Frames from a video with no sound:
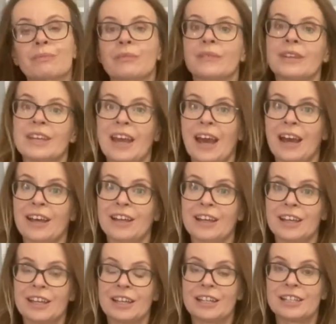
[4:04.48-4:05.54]
Yeah,
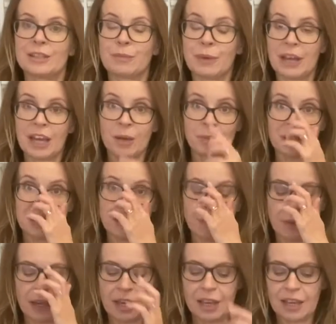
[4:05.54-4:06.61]
it's a bit hippy
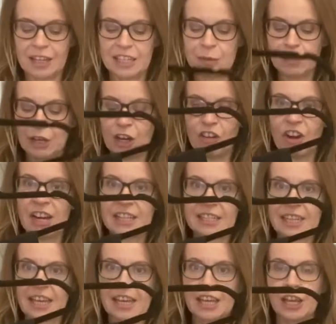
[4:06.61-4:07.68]
dippy, it's a bit
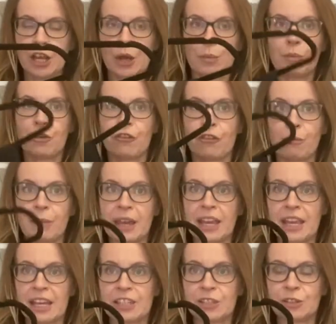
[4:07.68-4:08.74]
crazy, but for me
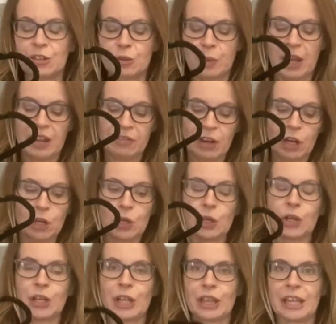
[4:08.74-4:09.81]
it's a good way of like looking
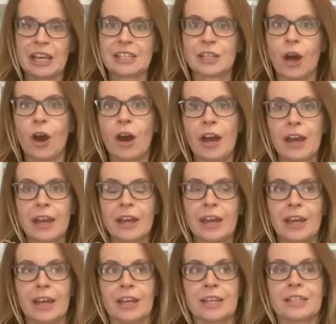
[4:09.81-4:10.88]
at things. I
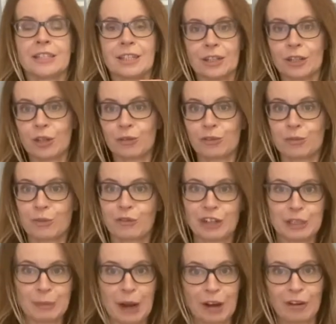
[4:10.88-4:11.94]
didn't come from a rich
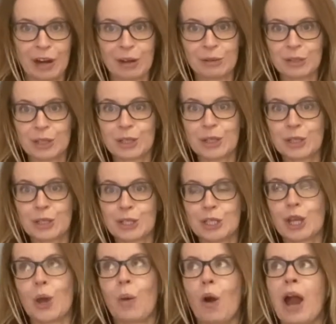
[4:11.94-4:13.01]
background,
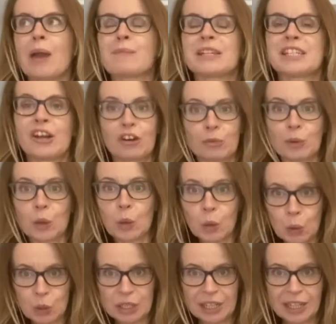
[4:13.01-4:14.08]
so I am a terrible
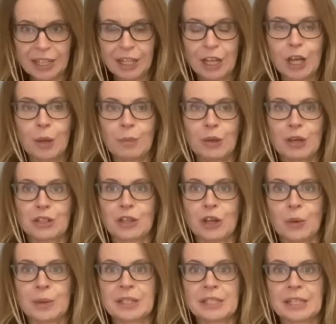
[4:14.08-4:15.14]
hoarder because I
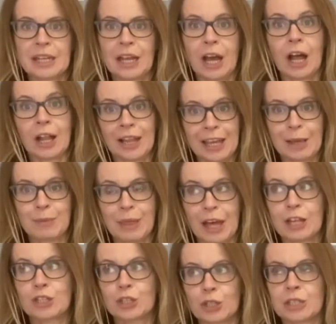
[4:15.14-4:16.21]
always think I'll keep that
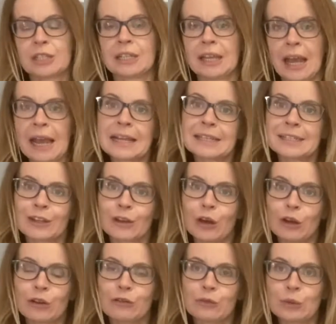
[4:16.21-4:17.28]
just in case I
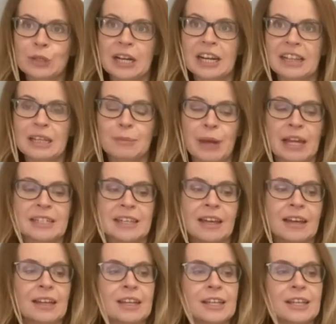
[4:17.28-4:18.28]
can't afford anything better.